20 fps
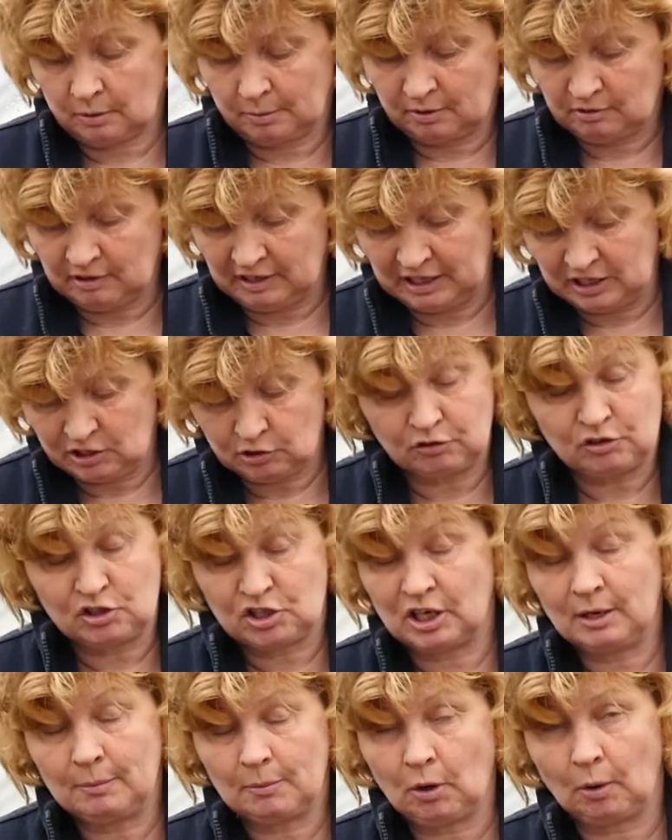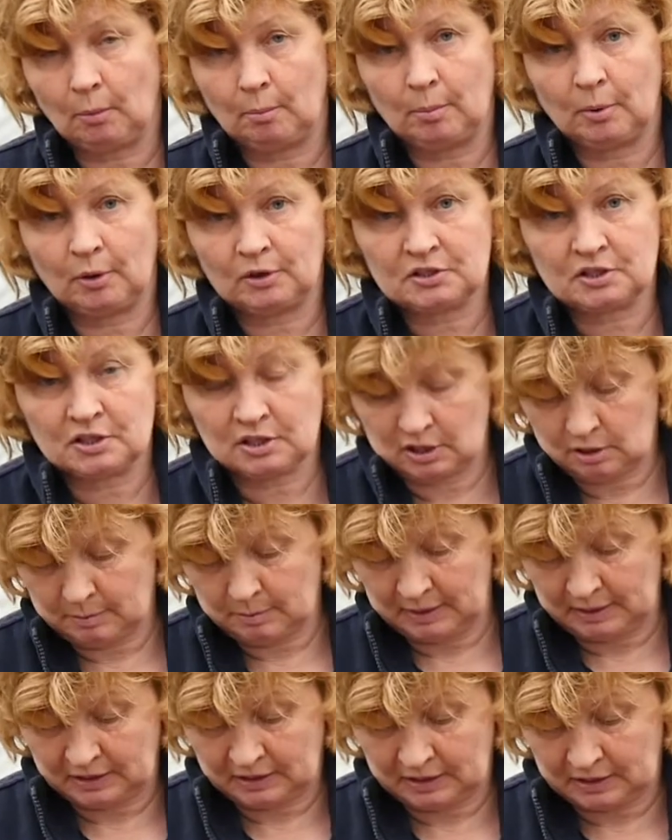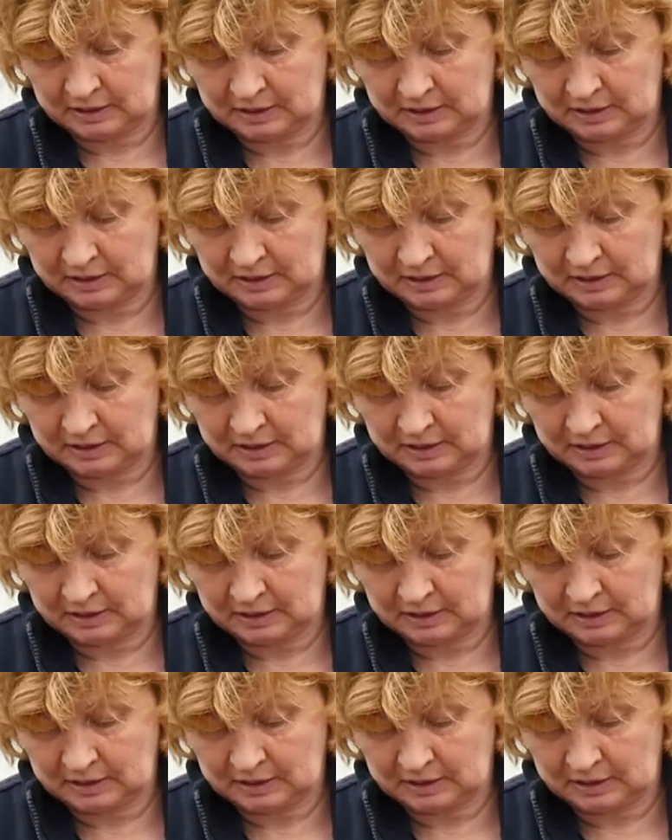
It can be really sort of cheap compost, doesn't need to be anything